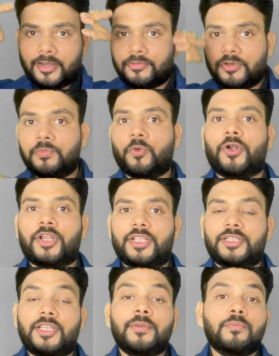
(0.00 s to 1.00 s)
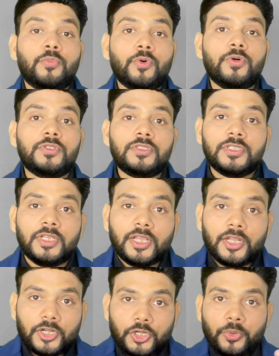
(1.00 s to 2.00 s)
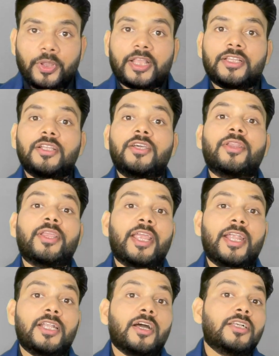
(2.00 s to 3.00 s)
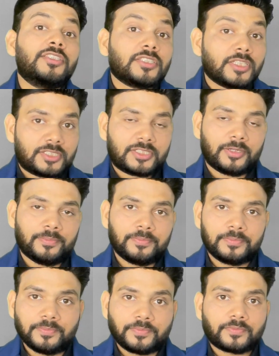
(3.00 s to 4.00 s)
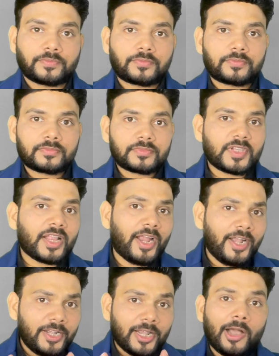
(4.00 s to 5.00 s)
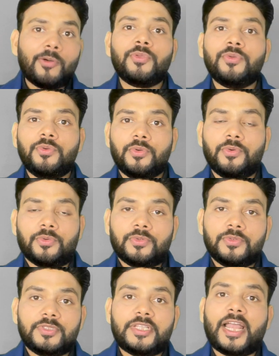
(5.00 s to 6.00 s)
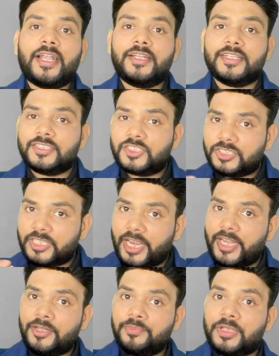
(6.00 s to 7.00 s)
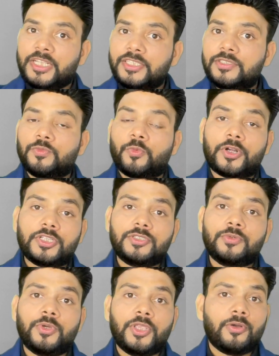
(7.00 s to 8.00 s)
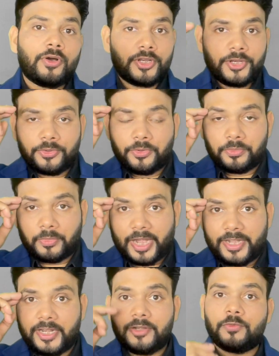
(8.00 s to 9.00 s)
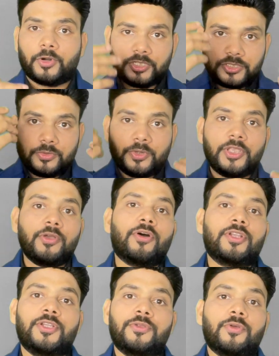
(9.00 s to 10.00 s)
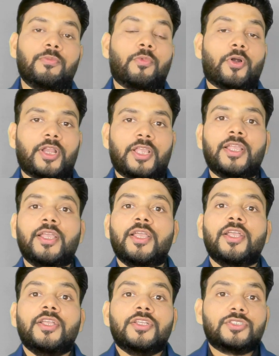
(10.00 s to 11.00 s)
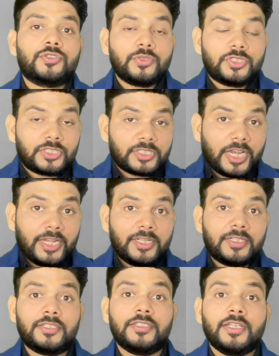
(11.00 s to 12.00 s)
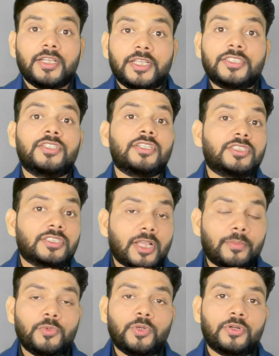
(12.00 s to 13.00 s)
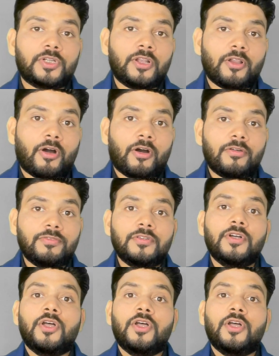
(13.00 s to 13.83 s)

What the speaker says: our body, they both together create a system. And now you know that state means what is going on in your mind and what is going on in your body. So state is the sum total of